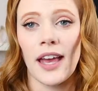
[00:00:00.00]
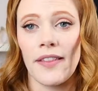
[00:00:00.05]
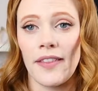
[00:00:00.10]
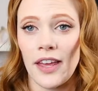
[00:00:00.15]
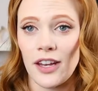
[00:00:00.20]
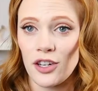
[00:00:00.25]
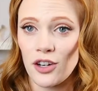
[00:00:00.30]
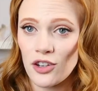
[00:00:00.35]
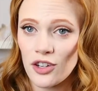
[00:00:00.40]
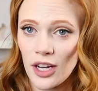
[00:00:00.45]
And
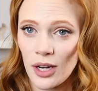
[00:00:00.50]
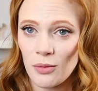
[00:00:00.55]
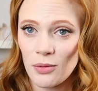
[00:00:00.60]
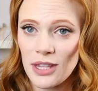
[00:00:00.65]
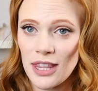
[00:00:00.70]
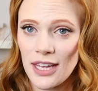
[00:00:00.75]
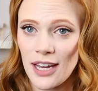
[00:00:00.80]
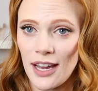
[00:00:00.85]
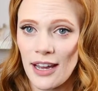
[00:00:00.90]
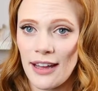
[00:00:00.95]
then you're done
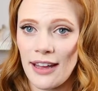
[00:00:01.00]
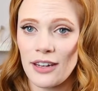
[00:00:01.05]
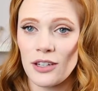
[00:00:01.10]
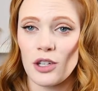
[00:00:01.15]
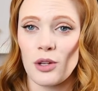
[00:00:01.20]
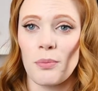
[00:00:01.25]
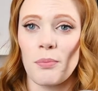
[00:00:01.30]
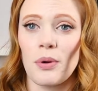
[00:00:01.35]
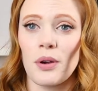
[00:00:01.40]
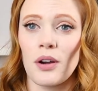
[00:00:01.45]
with that,
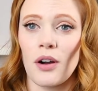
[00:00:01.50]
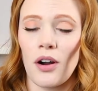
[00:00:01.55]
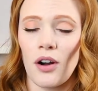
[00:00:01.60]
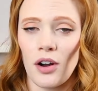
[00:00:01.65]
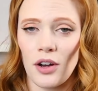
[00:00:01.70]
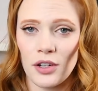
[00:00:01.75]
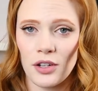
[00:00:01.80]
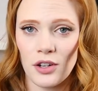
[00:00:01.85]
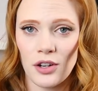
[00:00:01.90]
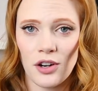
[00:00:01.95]
and you put
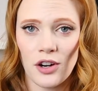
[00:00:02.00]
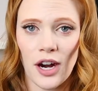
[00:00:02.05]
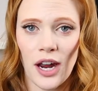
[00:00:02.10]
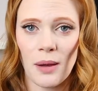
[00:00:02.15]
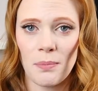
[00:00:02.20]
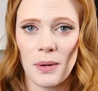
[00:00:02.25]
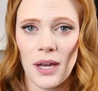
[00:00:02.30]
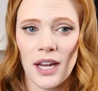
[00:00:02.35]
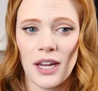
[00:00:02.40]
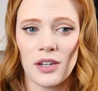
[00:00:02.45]
all your
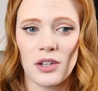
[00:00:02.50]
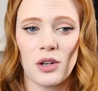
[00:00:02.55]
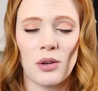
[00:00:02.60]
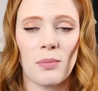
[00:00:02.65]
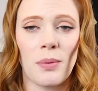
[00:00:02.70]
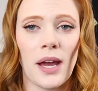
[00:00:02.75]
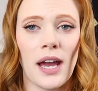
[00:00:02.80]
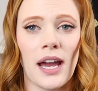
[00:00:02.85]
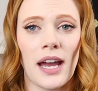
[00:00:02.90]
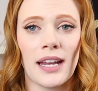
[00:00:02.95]
crap back in your
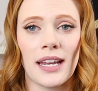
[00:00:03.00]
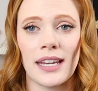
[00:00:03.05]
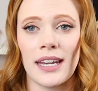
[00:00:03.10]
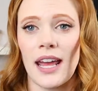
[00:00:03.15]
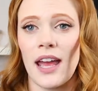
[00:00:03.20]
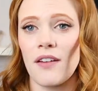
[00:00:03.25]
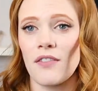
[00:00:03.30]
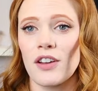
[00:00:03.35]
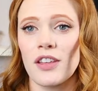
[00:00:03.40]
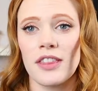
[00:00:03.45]
bag and
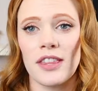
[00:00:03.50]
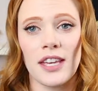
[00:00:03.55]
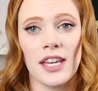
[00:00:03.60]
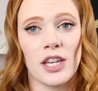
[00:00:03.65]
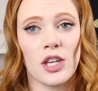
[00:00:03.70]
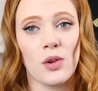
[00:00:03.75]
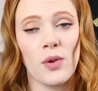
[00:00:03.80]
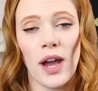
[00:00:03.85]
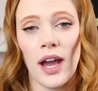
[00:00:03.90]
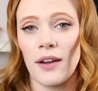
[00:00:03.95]

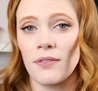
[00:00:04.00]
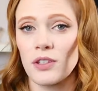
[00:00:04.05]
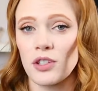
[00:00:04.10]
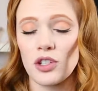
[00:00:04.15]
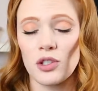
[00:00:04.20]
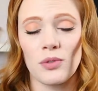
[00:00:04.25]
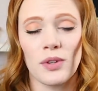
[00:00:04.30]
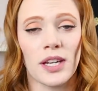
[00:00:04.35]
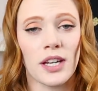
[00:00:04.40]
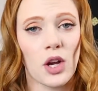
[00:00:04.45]
everything. You have to
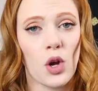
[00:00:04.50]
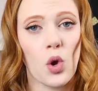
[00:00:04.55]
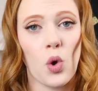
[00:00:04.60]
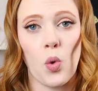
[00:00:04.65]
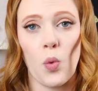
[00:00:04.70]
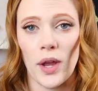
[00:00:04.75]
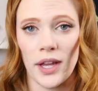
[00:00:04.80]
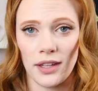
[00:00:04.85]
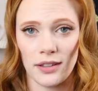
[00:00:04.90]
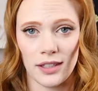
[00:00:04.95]
do it
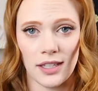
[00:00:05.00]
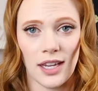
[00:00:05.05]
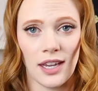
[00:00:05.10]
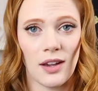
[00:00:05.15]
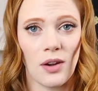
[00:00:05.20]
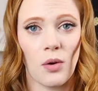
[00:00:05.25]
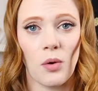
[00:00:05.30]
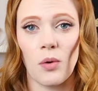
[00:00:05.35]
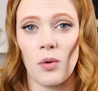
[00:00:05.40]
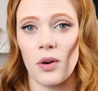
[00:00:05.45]

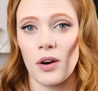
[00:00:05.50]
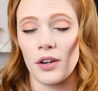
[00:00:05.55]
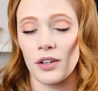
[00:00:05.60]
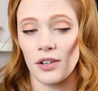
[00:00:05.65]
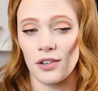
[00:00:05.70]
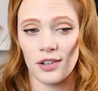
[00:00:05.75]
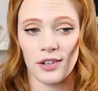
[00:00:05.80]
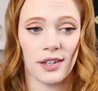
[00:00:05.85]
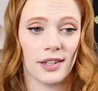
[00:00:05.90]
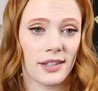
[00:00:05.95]
quickly, or
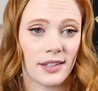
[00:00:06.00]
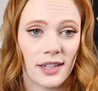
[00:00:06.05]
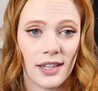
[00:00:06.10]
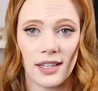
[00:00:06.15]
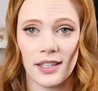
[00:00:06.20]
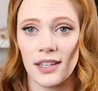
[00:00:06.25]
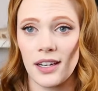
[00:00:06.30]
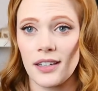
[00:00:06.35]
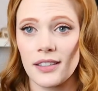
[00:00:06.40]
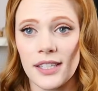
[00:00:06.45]
you're gonna
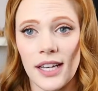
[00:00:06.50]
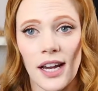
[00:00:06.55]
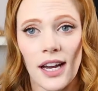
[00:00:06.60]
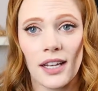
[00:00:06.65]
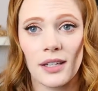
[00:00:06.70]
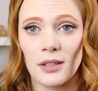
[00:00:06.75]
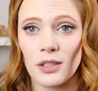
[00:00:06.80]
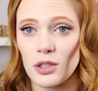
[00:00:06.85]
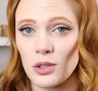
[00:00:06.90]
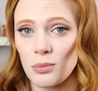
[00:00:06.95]
get yelled
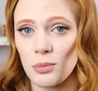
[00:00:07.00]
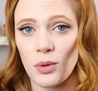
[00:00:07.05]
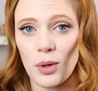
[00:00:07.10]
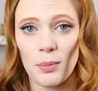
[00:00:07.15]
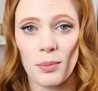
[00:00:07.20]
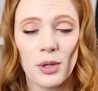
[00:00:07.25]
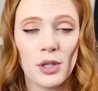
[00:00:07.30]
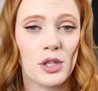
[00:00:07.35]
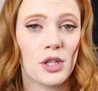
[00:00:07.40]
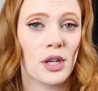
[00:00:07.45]
at and do
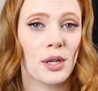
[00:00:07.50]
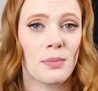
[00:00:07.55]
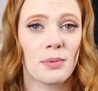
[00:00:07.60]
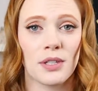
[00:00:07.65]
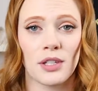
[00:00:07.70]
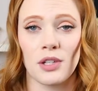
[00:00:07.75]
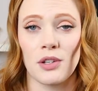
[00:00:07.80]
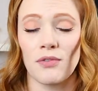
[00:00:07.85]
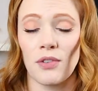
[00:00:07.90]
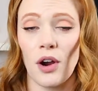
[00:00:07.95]
more
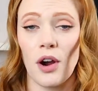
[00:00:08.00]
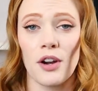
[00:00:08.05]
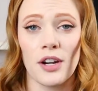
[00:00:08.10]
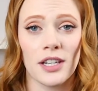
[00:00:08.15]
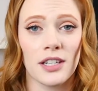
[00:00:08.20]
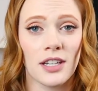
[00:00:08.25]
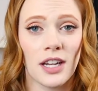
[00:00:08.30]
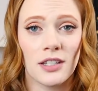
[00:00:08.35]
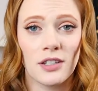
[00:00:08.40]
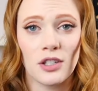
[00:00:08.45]
push-ups, and you've
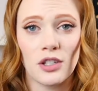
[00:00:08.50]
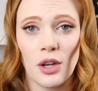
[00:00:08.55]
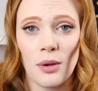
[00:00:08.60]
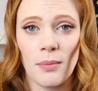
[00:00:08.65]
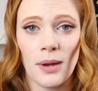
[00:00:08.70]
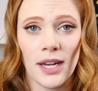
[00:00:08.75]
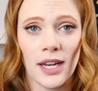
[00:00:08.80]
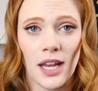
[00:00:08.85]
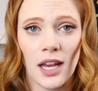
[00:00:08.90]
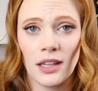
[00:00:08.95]
already done so
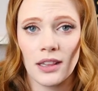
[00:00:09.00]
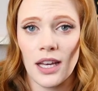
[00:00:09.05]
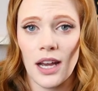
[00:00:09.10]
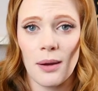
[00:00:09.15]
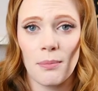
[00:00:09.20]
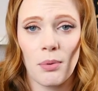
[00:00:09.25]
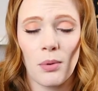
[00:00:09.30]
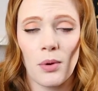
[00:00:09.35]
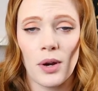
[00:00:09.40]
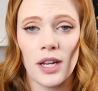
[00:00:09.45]
many at
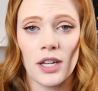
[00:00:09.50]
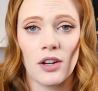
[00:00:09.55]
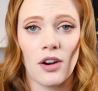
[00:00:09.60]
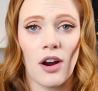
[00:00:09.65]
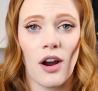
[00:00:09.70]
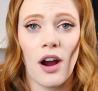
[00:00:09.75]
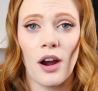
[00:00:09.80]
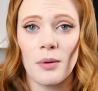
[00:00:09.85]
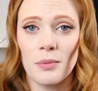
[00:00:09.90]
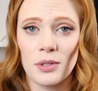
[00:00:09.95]
that point.
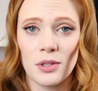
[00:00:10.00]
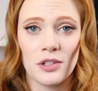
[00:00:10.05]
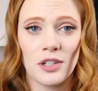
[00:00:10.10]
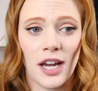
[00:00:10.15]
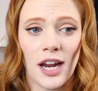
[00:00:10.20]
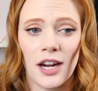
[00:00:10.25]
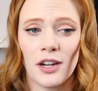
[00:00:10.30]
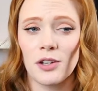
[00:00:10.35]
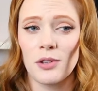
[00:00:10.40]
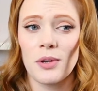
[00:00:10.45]
Your arms are
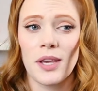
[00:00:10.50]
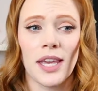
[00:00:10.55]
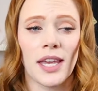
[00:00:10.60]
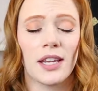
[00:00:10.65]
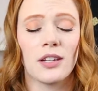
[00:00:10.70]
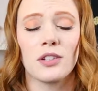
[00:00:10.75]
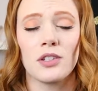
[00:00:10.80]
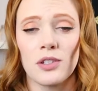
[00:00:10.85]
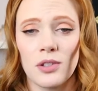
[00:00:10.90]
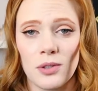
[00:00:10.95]
tired. You
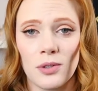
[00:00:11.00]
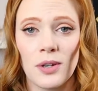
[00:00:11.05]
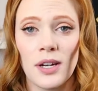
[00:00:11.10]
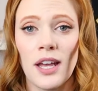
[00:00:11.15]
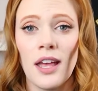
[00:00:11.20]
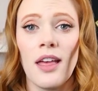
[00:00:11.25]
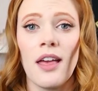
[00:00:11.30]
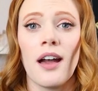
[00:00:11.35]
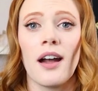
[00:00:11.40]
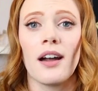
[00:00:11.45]
can't do
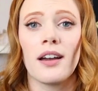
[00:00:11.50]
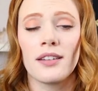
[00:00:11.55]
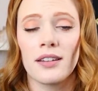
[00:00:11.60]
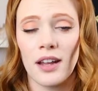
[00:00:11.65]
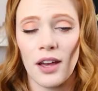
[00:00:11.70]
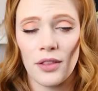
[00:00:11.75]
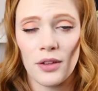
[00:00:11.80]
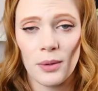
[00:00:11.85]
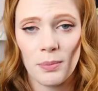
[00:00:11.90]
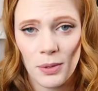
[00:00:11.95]

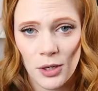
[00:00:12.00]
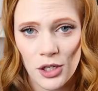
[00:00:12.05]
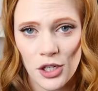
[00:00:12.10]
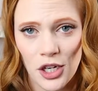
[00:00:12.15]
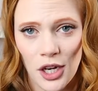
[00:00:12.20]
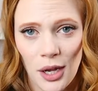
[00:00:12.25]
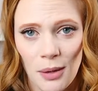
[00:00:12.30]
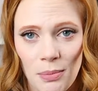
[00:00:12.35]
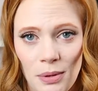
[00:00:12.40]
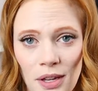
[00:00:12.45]
another
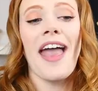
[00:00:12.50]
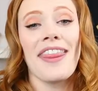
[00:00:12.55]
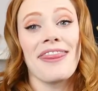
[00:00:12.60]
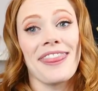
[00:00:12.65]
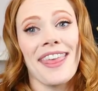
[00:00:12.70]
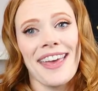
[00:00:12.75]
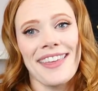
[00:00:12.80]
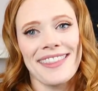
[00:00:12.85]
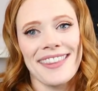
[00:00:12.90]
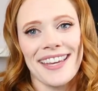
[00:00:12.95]
push-up.
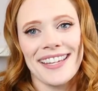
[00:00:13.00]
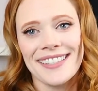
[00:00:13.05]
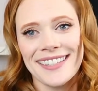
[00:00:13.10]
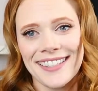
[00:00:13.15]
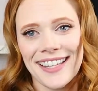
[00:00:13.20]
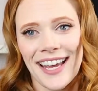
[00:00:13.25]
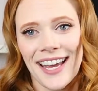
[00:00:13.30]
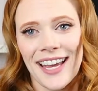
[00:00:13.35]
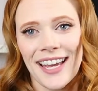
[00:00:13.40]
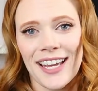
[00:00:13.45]
And then they
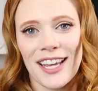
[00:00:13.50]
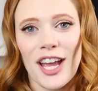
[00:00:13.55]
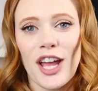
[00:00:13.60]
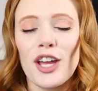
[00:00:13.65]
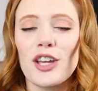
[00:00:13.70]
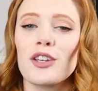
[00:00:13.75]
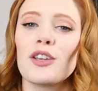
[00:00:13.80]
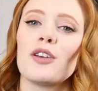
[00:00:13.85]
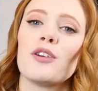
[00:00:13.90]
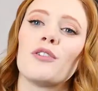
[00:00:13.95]
say,
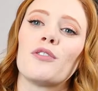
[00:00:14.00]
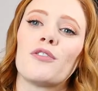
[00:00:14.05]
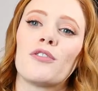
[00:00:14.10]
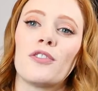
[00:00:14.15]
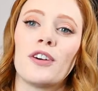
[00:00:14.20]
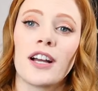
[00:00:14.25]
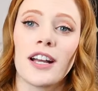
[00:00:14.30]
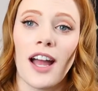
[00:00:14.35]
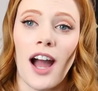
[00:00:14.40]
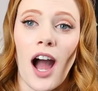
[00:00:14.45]
you've
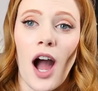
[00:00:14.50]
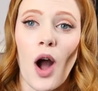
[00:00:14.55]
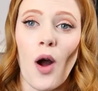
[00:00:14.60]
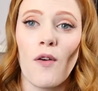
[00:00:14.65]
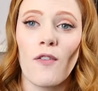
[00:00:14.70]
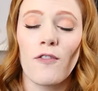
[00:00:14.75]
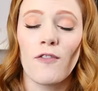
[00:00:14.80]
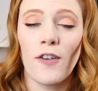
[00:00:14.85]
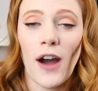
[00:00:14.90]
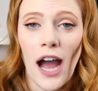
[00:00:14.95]

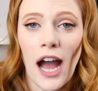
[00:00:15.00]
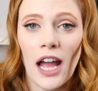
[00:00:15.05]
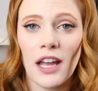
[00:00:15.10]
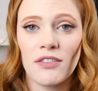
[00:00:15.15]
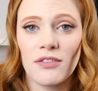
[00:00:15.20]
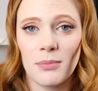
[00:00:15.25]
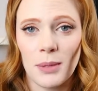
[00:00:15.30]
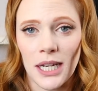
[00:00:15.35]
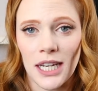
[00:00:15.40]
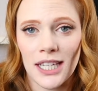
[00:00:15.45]
got
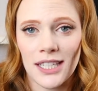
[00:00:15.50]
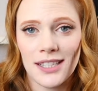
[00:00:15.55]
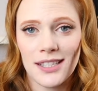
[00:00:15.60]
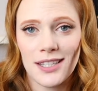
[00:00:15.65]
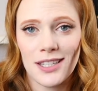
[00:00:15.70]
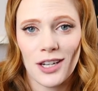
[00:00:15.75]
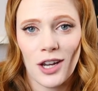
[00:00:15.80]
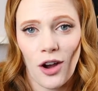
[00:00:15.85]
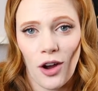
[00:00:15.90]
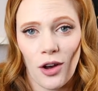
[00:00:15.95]
5
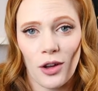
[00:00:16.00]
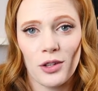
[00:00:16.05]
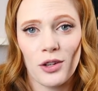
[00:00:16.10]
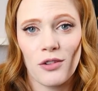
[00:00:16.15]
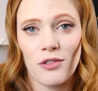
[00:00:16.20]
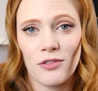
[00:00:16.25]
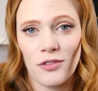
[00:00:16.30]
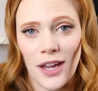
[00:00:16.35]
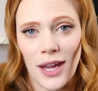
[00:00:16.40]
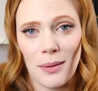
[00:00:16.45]
minutes to call
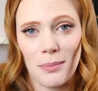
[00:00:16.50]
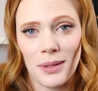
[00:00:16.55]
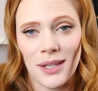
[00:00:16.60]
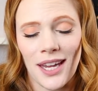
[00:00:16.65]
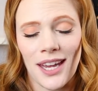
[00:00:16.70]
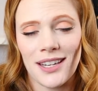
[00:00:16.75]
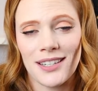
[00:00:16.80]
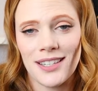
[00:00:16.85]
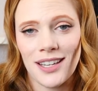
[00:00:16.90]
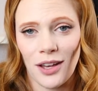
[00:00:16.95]
your
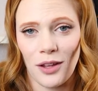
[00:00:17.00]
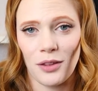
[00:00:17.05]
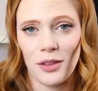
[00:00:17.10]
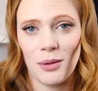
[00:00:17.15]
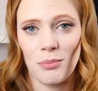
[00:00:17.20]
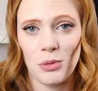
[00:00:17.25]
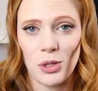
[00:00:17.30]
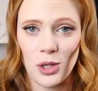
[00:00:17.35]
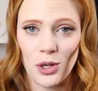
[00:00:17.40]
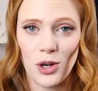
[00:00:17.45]
family and tell
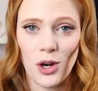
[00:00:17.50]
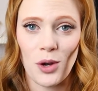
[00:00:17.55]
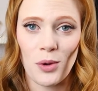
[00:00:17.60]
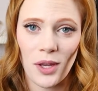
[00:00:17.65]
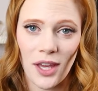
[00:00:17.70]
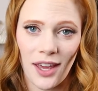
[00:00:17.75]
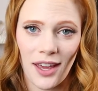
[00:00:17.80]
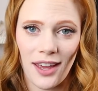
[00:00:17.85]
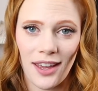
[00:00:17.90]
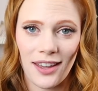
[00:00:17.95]
them you're
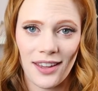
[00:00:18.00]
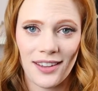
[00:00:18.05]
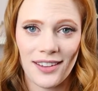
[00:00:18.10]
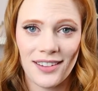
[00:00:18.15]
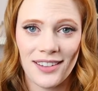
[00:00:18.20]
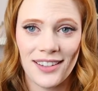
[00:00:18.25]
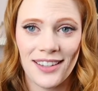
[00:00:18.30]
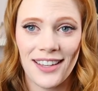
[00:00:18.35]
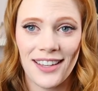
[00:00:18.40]
okay.